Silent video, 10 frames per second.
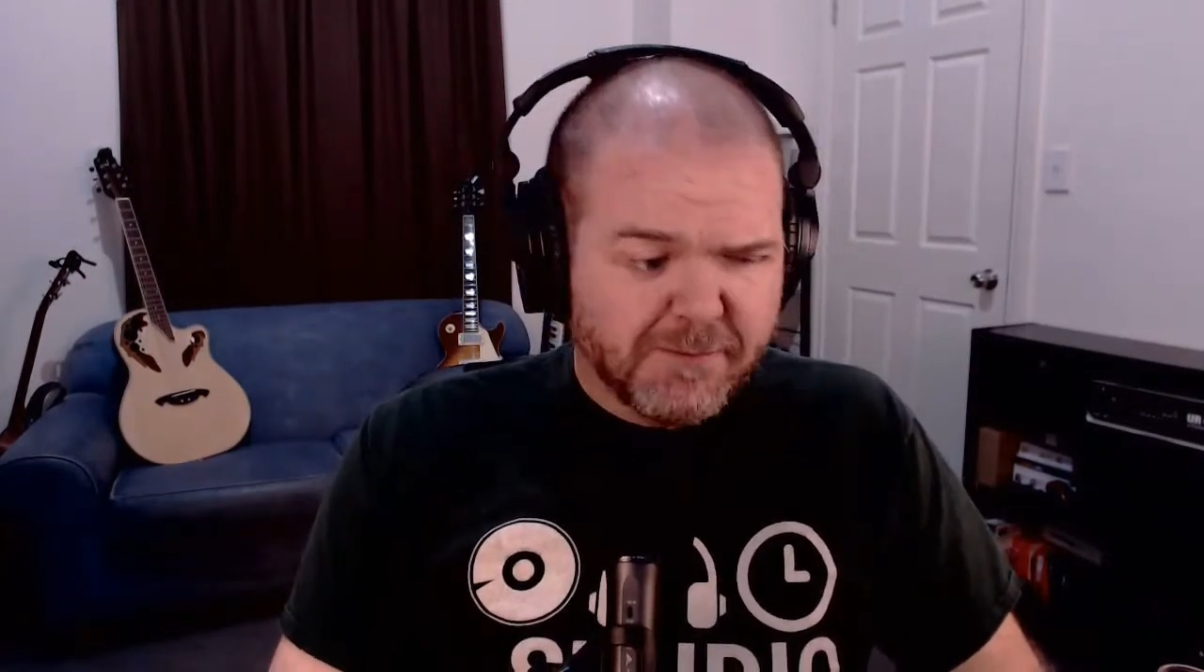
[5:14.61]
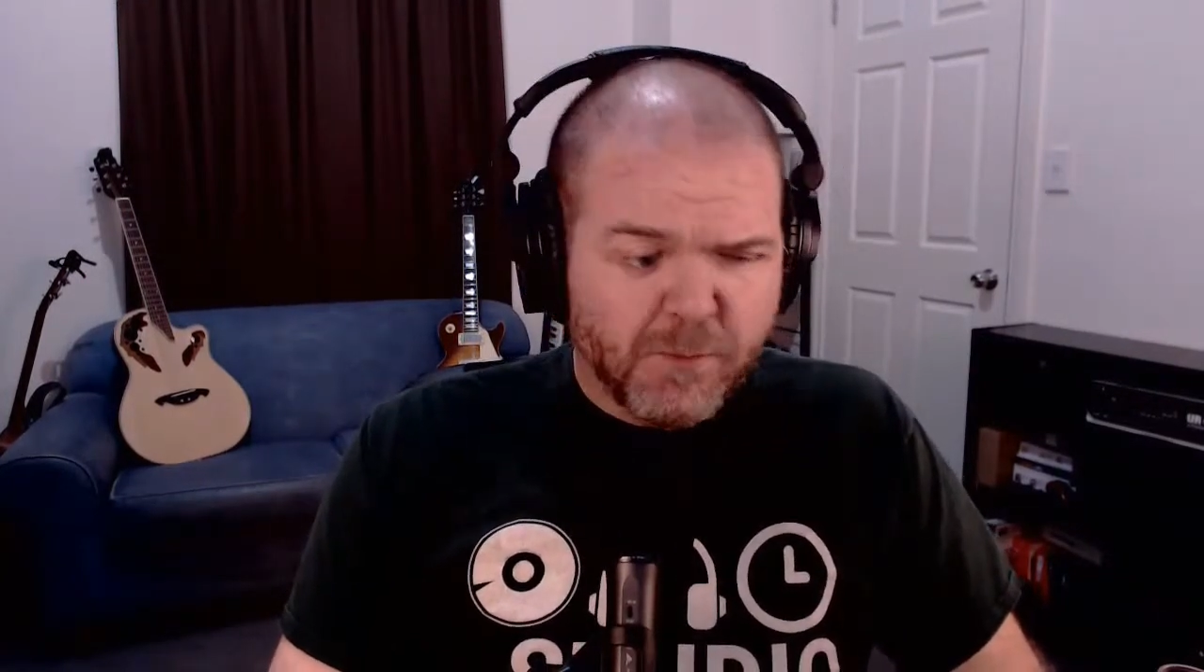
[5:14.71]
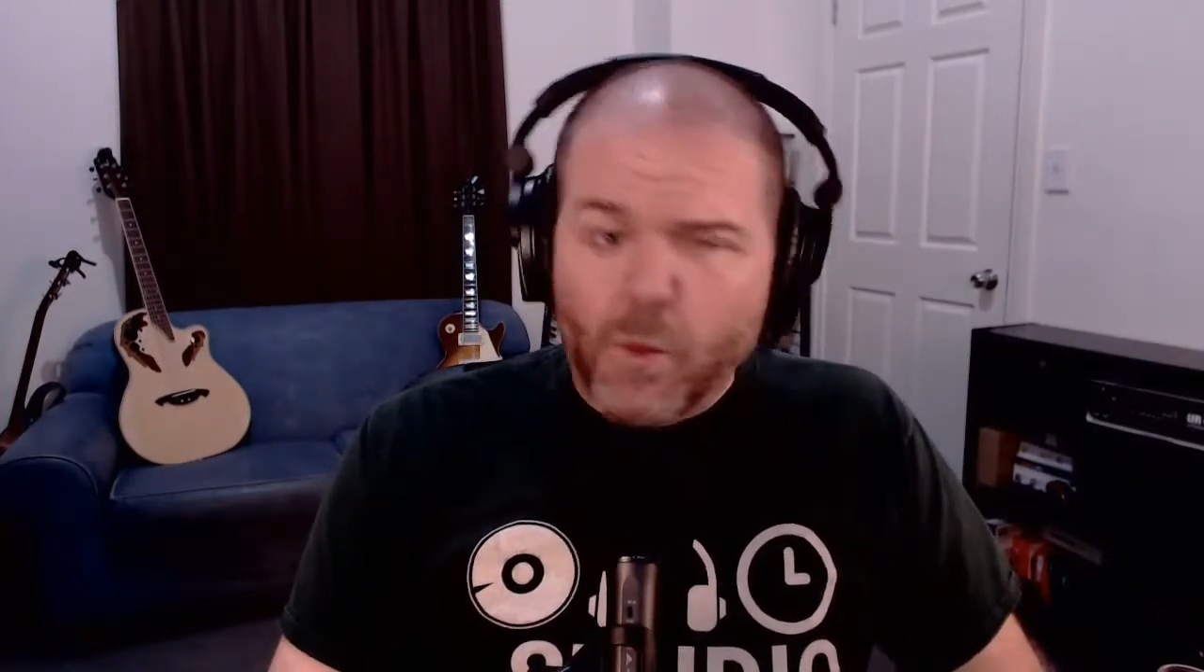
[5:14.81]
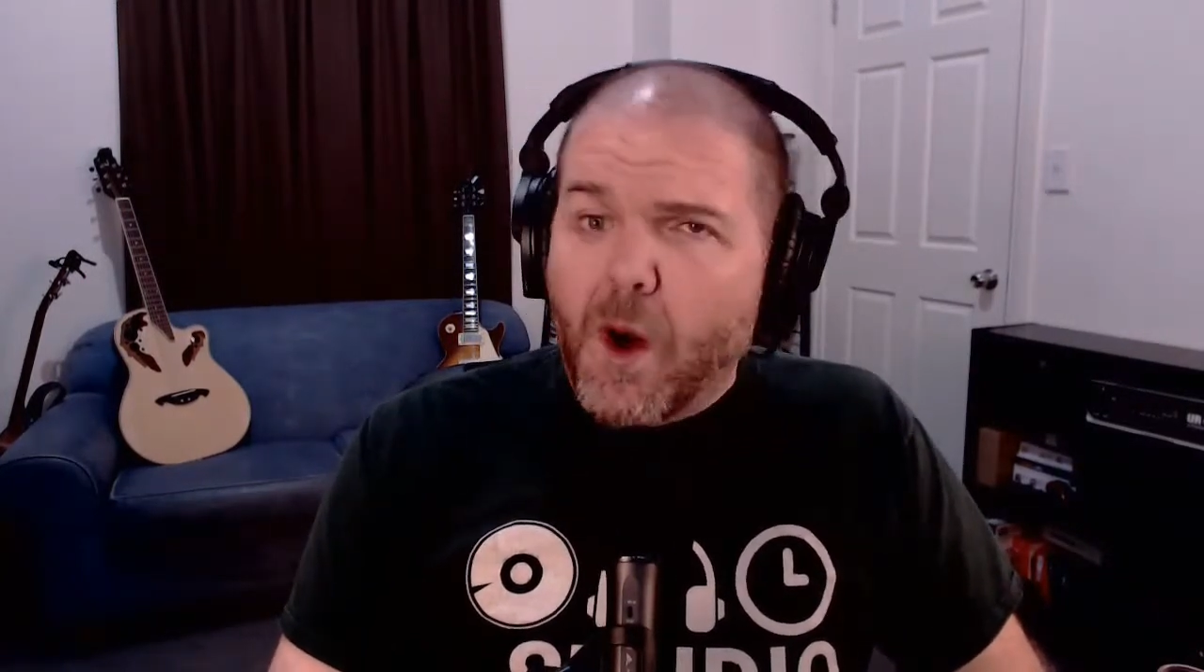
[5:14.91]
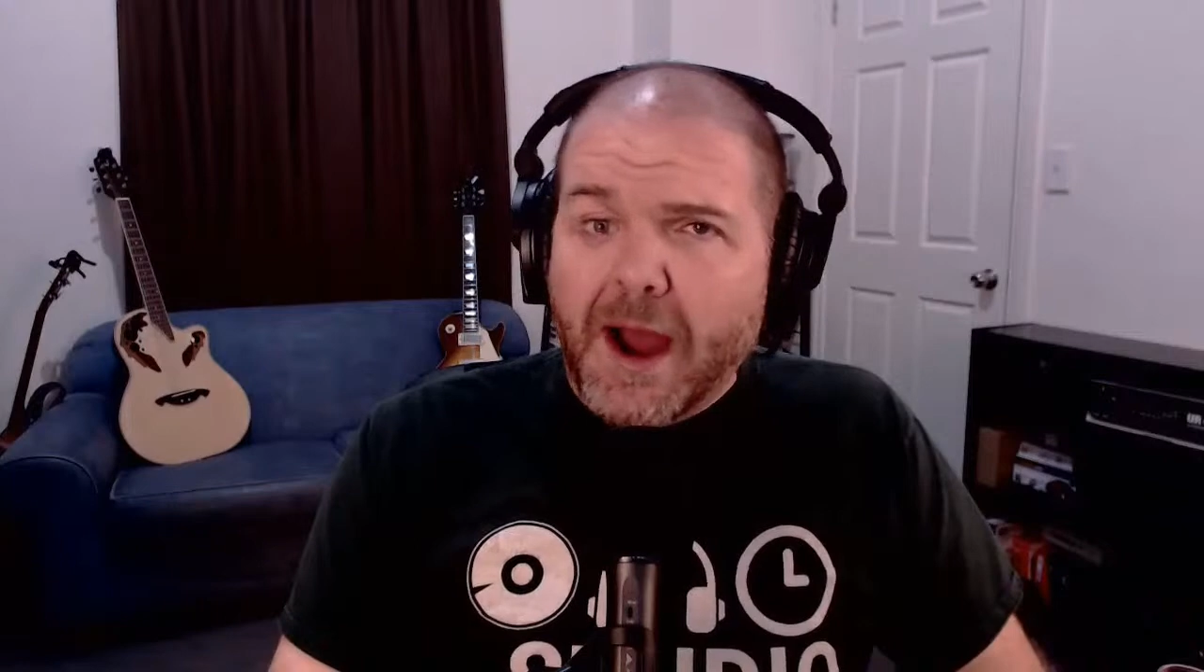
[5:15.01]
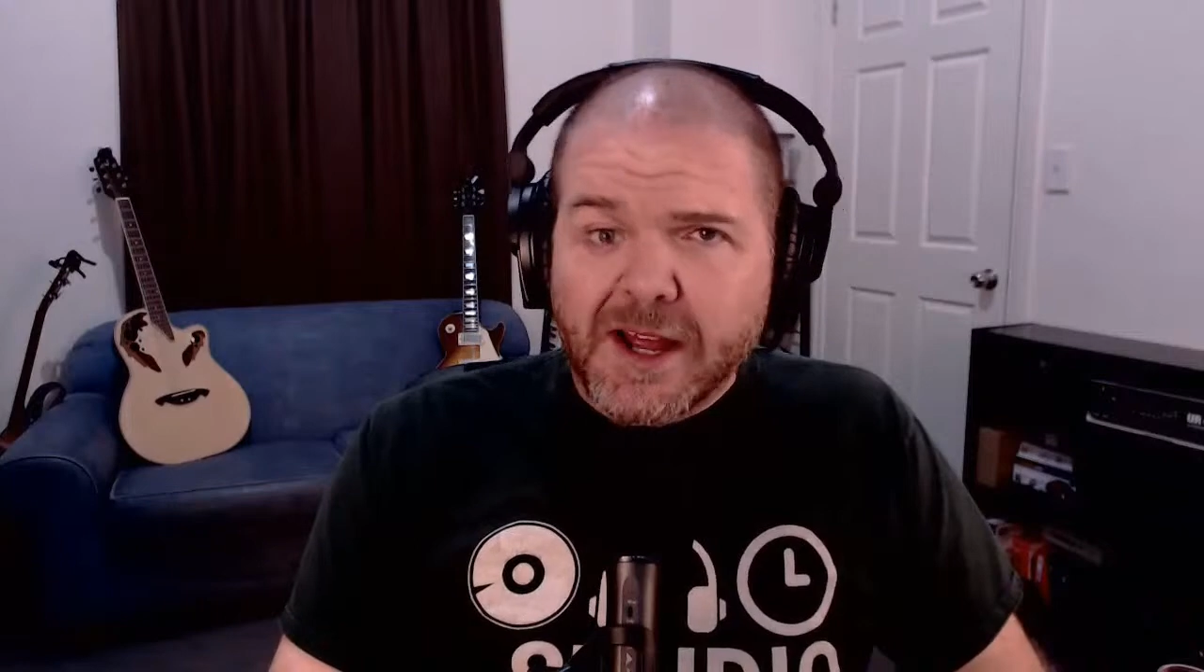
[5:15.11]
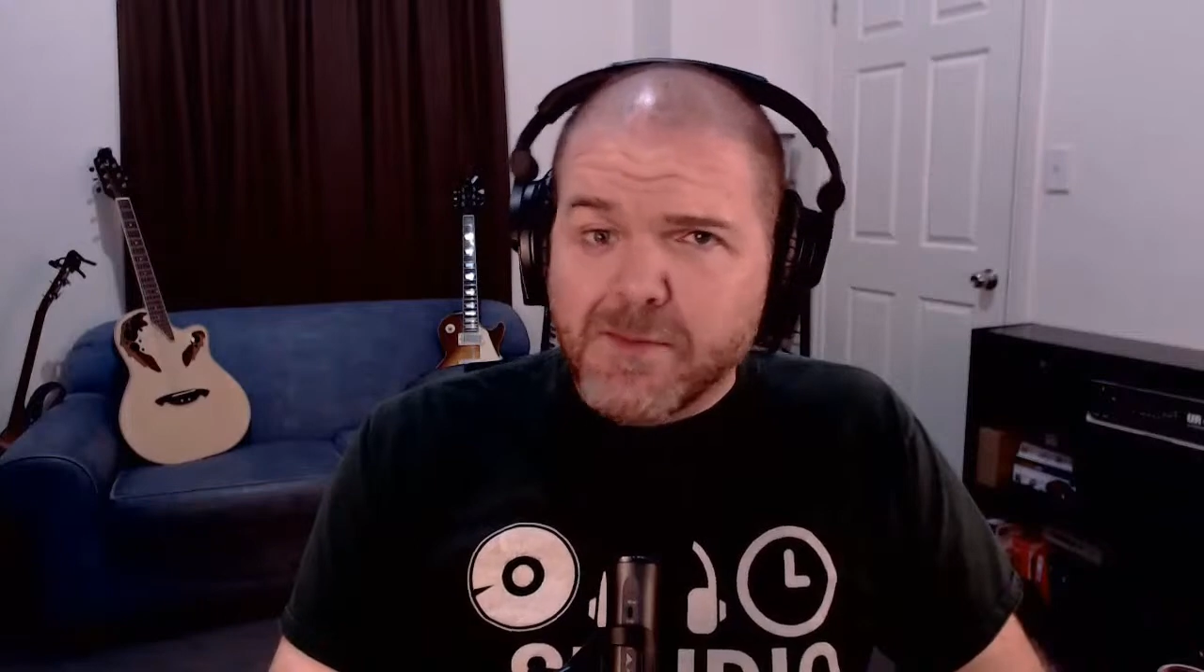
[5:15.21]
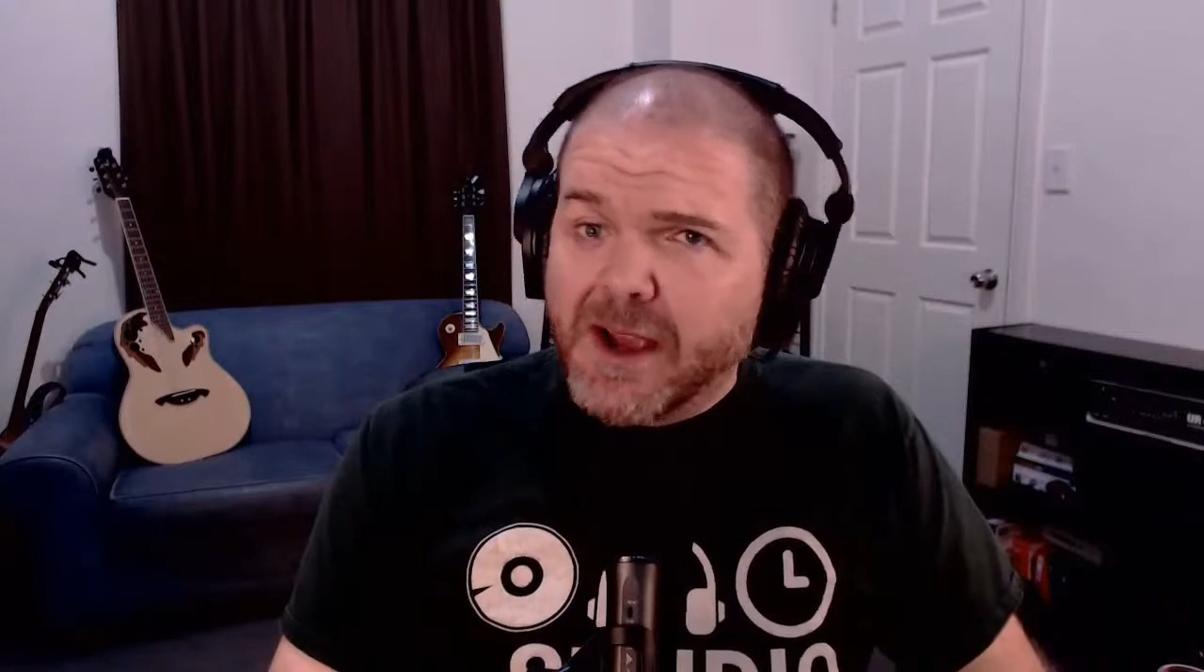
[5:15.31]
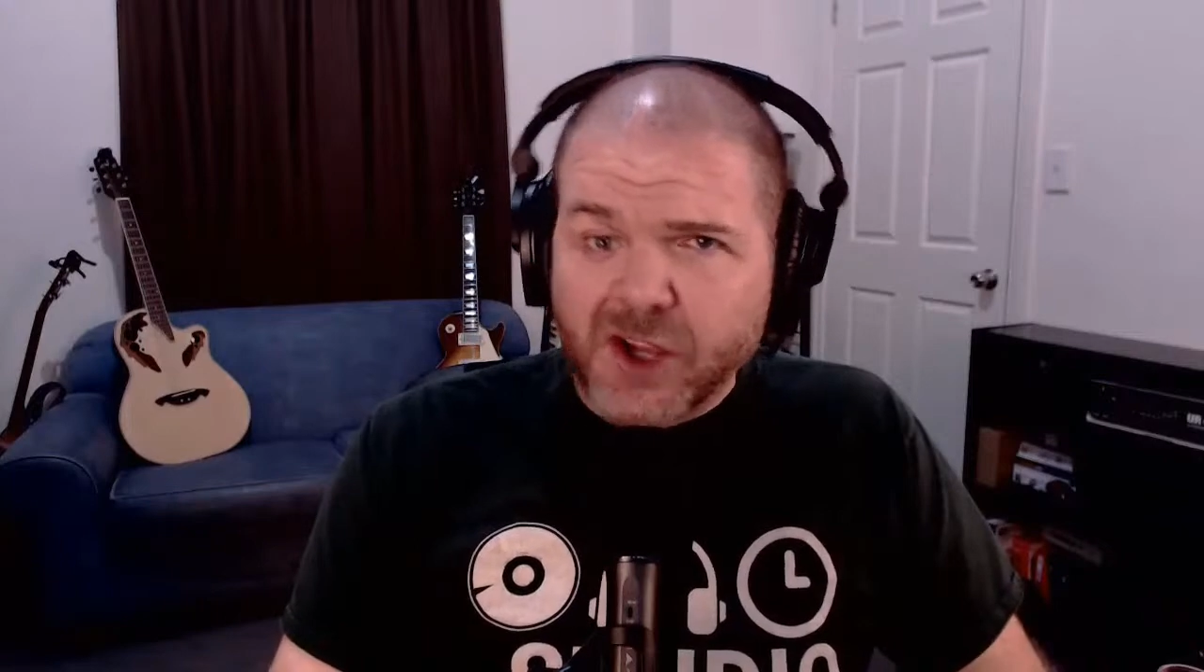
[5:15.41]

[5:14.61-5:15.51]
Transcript: why is my